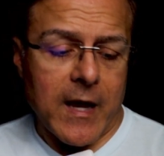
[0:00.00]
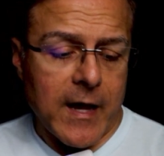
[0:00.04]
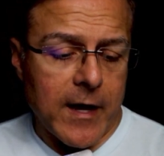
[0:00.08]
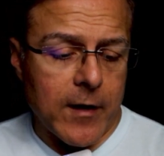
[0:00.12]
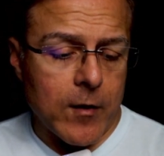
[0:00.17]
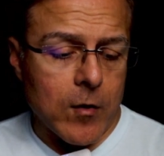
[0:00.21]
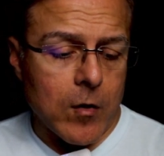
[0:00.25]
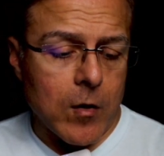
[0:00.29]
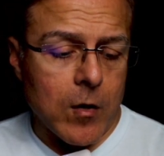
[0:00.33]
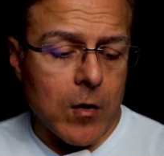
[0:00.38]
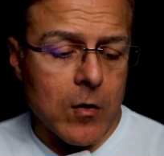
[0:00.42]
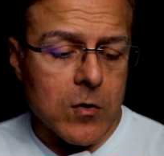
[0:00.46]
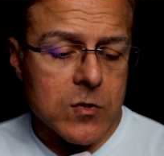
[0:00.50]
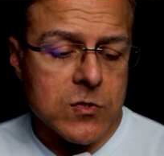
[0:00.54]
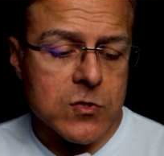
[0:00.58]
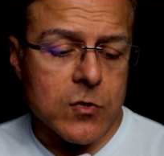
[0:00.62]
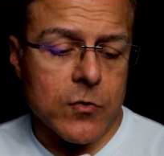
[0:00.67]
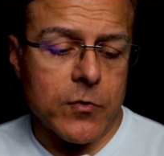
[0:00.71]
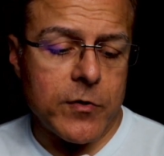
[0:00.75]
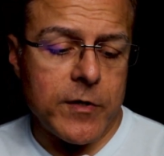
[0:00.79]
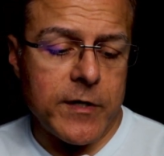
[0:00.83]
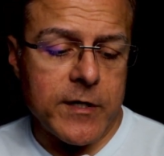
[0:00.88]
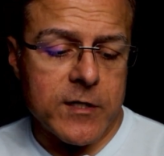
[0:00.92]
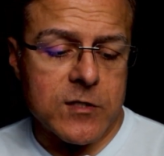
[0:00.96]
And
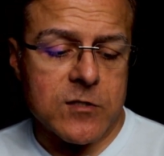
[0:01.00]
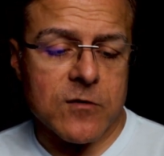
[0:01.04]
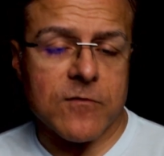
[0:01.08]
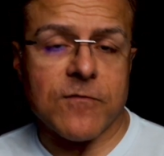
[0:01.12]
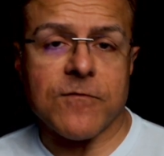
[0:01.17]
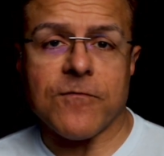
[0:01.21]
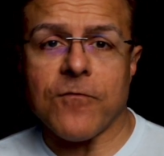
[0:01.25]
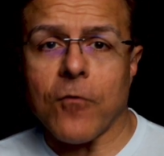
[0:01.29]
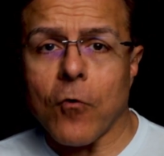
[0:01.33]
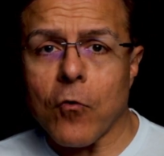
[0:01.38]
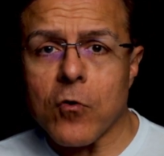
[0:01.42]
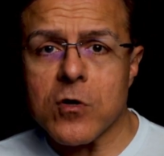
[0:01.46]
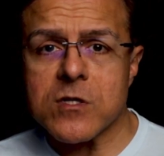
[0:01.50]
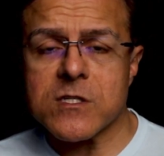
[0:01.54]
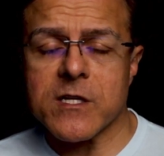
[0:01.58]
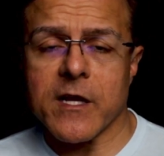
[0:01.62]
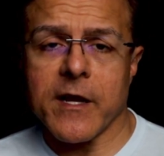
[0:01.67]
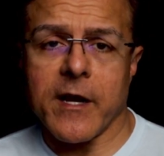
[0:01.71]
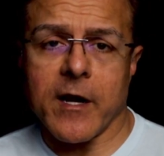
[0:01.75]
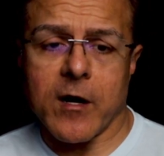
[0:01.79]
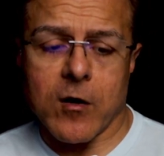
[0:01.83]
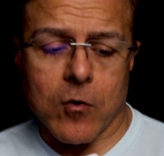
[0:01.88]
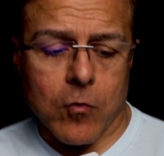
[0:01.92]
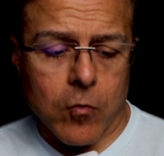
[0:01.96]
also you need to force
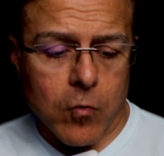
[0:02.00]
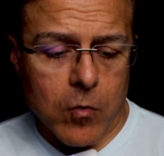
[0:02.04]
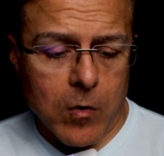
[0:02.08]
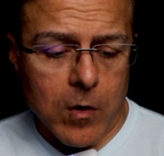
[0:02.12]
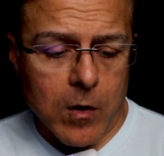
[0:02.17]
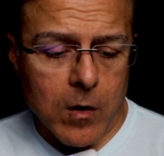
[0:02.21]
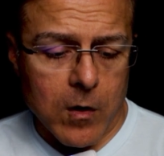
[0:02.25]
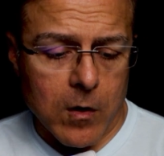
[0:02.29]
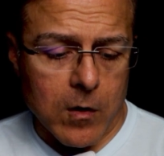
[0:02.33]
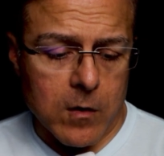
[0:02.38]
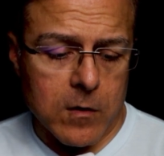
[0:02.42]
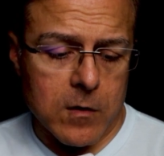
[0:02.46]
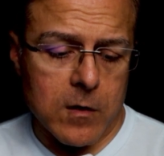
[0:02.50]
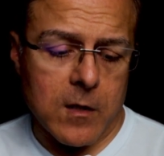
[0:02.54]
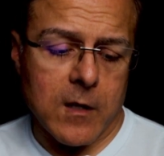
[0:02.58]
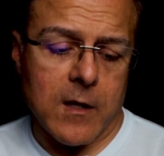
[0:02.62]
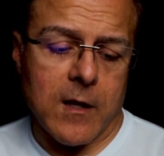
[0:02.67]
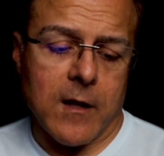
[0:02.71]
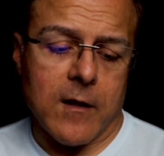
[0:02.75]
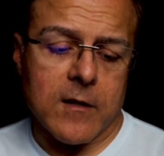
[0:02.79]
a crawl